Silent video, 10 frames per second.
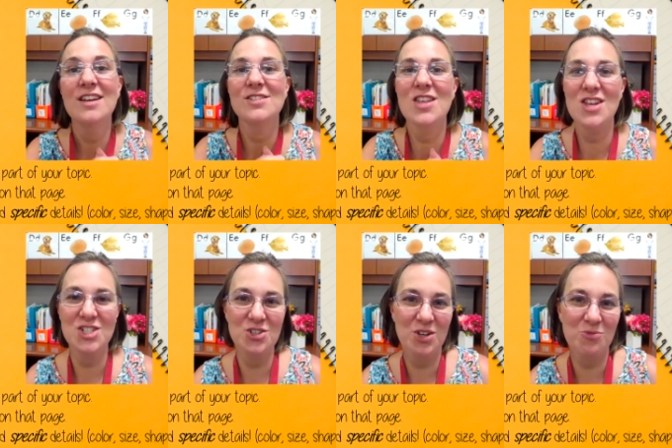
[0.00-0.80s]
so that
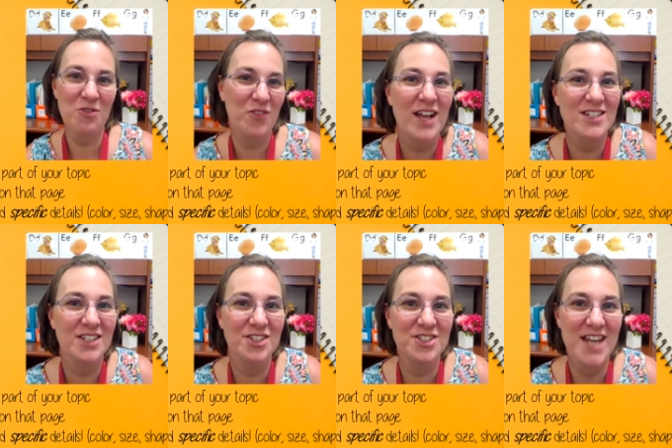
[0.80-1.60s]
you can reflect
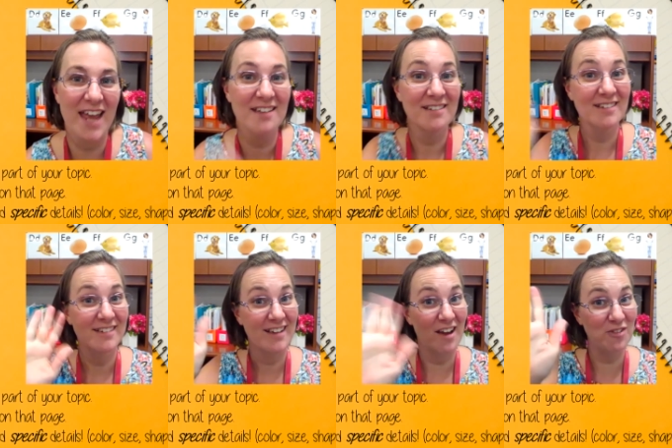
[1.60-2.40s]
on your day.
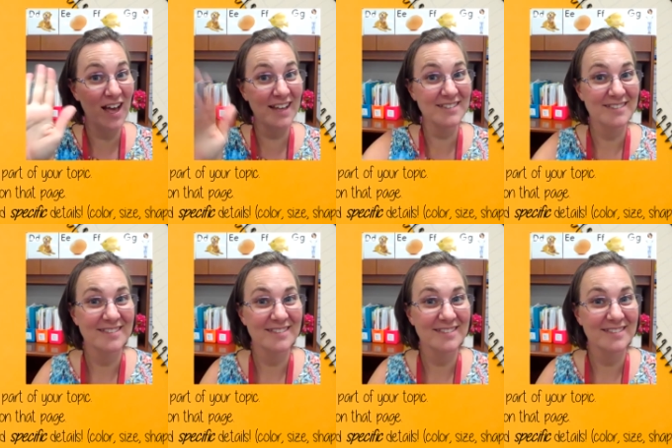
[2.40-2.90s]
Have fun!